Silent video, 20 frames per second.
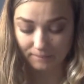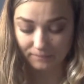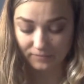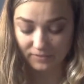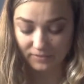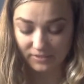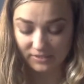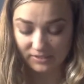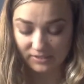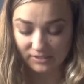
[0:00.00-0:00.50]

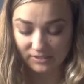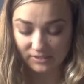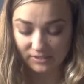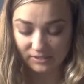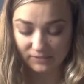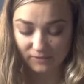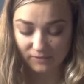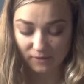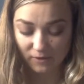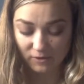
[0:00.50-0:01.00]
This is as
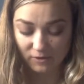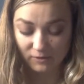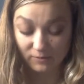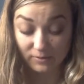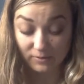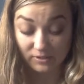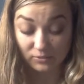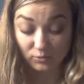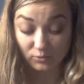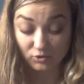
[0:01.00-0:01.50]
far as
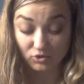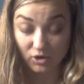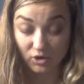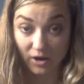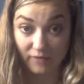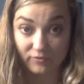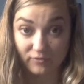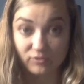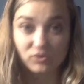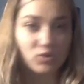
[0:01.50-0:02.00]
bees will
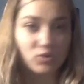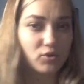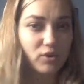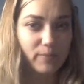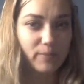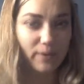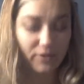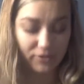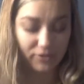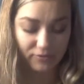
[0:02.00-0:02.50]
travel, so only
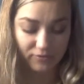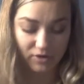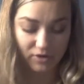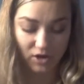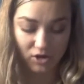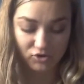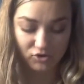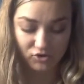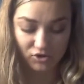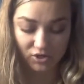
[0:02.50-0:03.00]
about
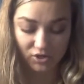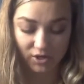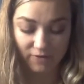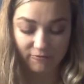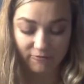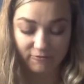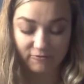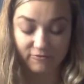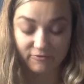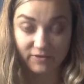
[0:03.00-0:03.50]
300
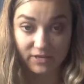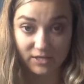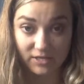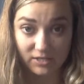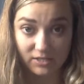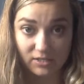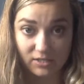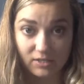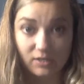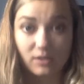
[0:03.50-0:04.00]

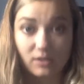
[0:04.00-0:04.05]
feet.